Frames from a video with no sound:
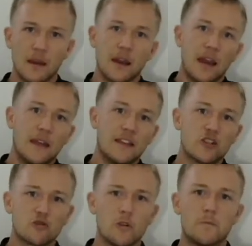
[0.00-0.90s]
And then
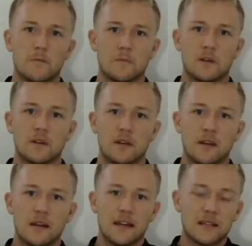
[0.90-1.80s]
group them
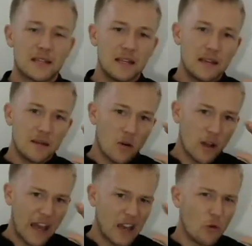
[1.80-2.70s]
and see,
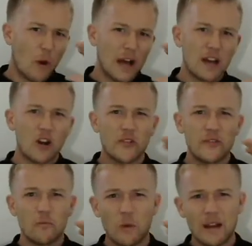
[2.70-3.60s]
hey, what
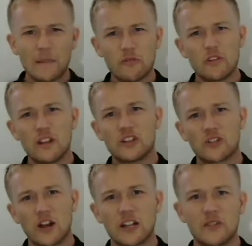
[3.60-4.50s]
am I really
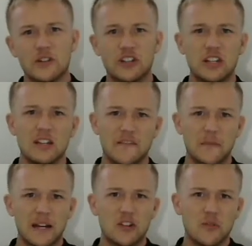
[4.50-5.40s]
trying to achieve
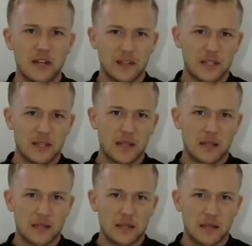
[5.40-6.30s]
by doing these
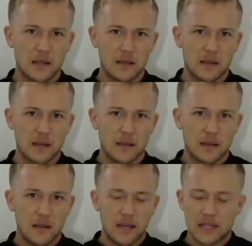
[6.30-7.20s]
things?
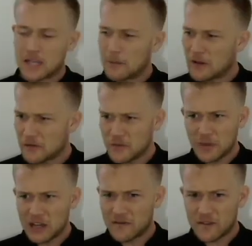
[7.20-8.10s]
And some of them you
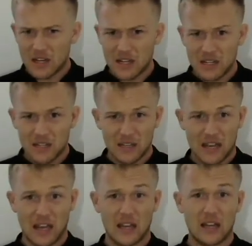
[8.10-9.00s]
might find,
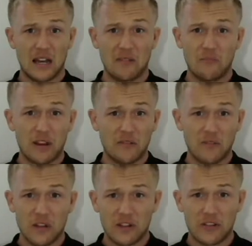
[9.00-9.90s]
hey, I'm not
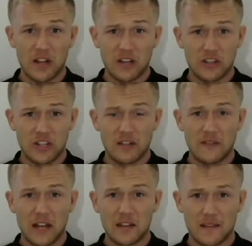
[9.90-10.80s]
really trying to achieve
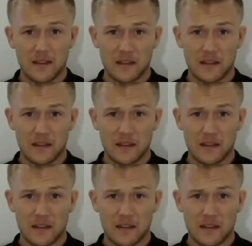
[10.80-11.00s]
anything.